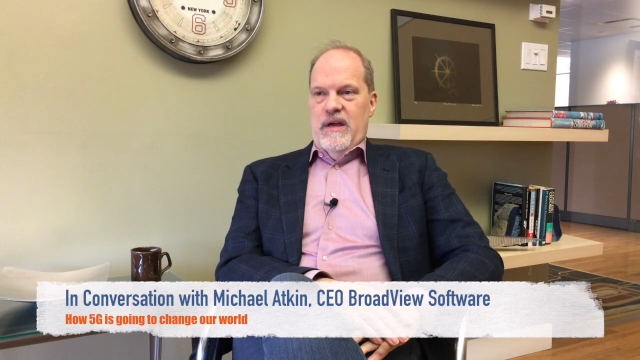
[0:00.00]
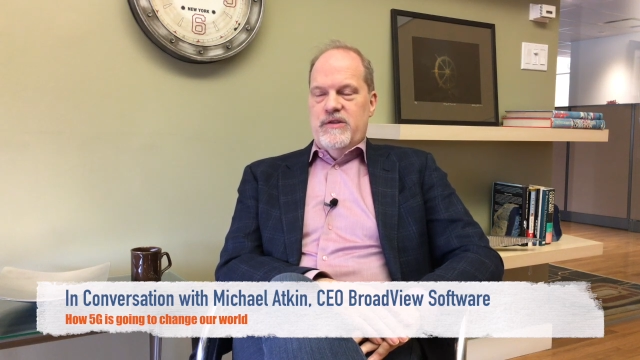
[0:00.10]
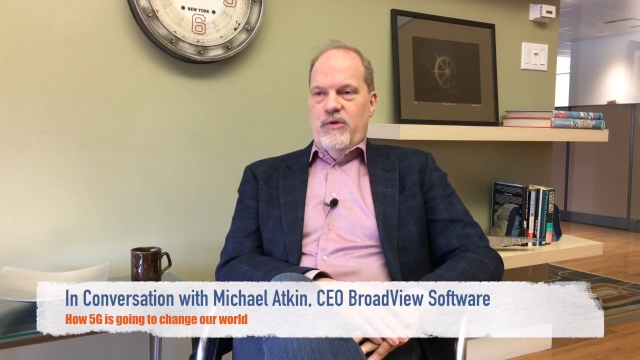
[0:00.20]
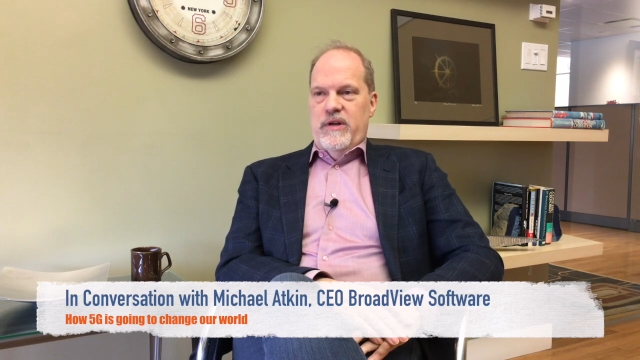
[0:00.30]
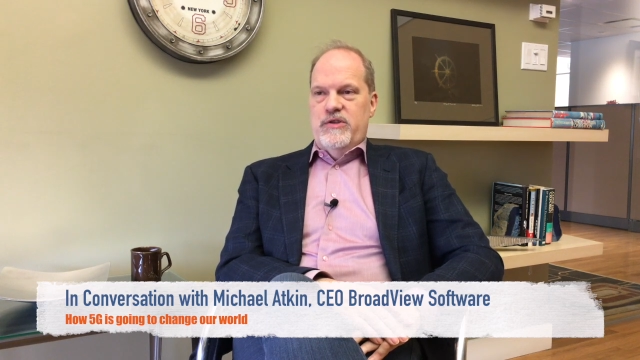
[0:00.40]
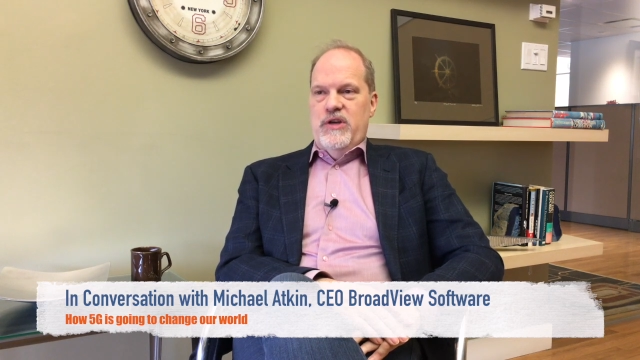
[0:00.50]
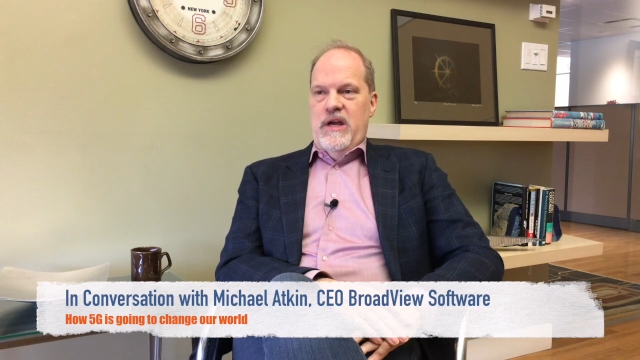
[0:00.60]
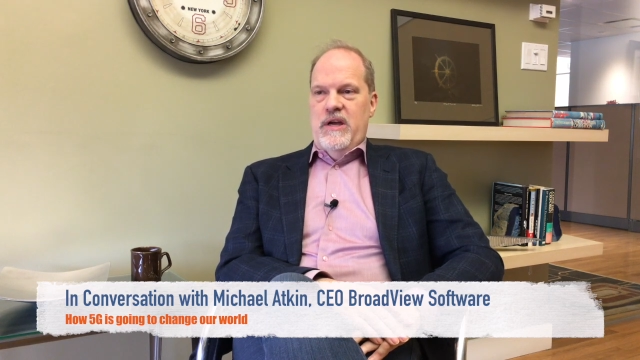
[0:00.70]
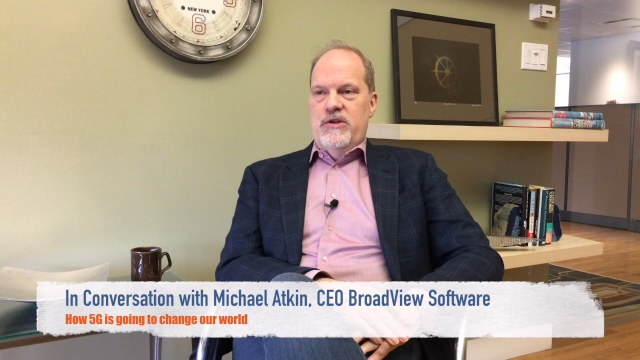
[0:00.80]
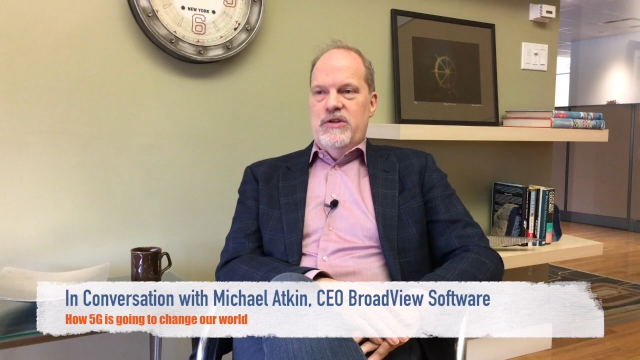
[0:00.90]
It's going to
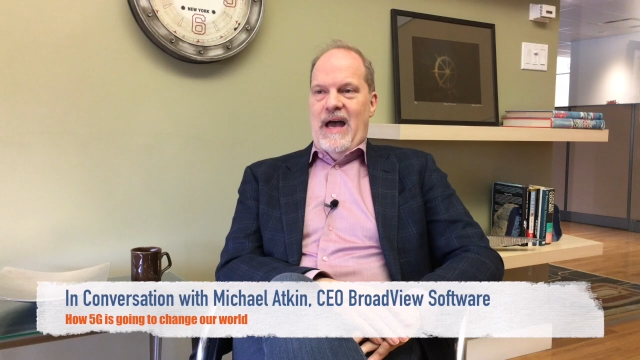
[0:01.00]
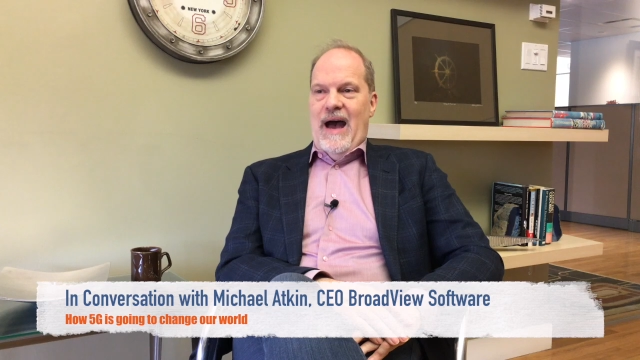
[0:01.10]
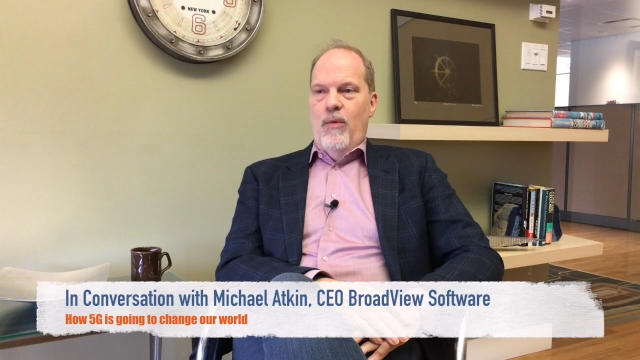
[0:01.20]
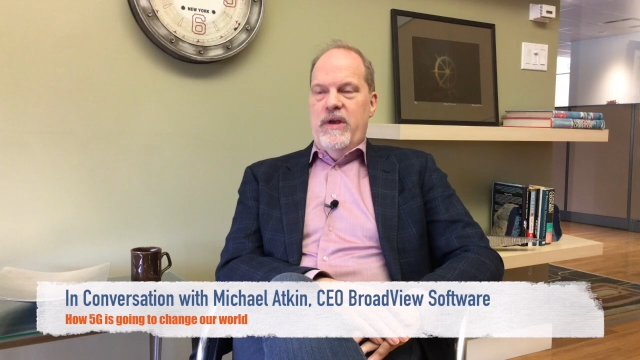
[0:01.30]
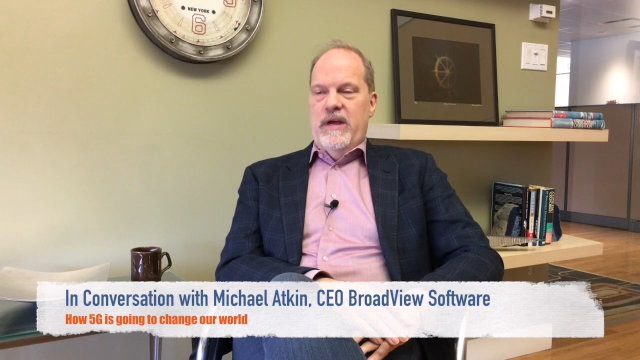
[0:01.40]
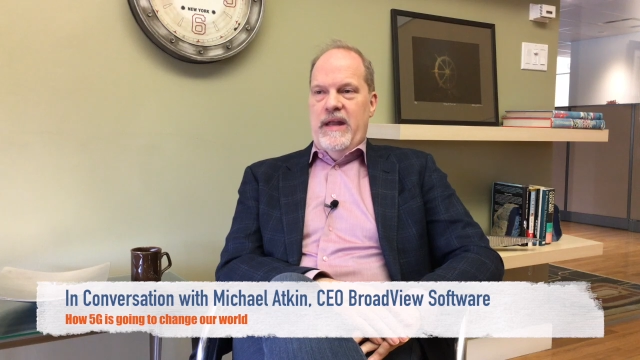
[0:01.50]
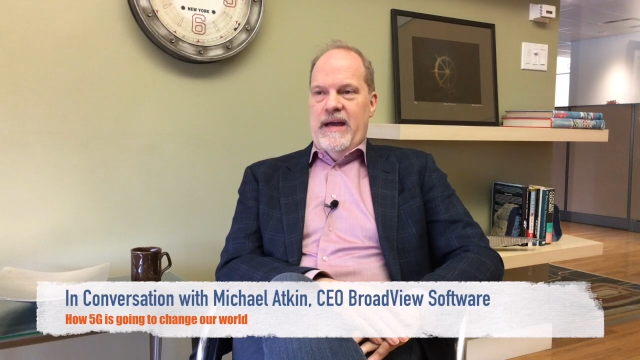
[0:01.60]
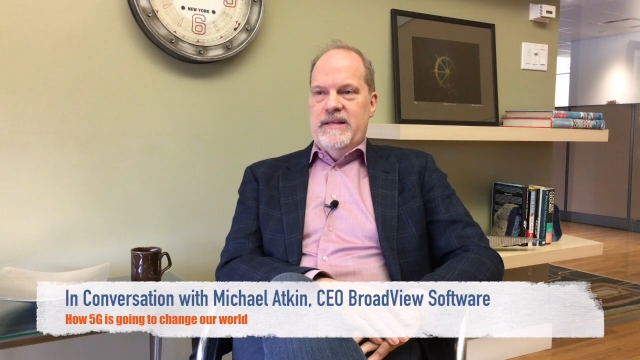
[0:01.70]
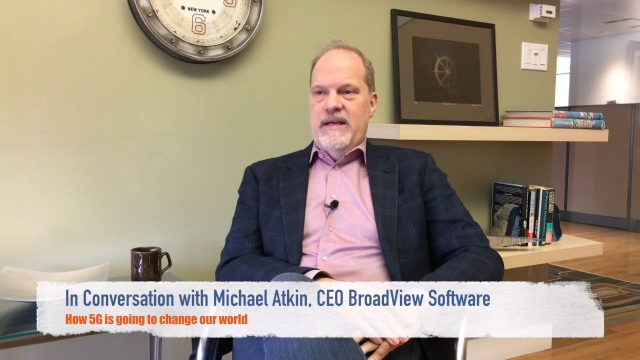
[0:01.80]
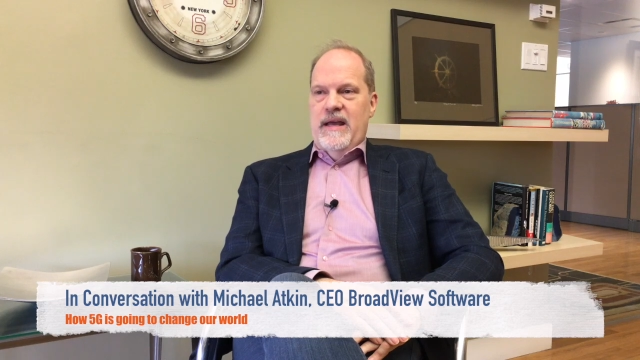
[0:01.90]
change how we
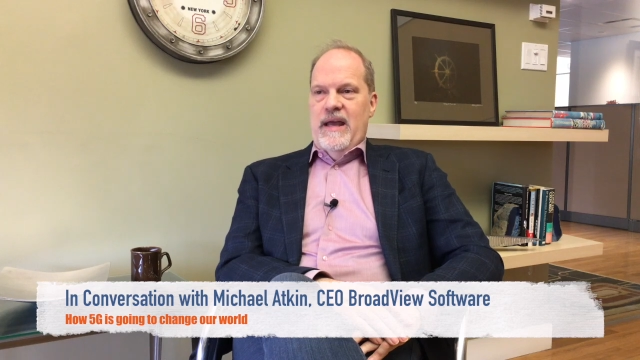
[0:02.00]
connect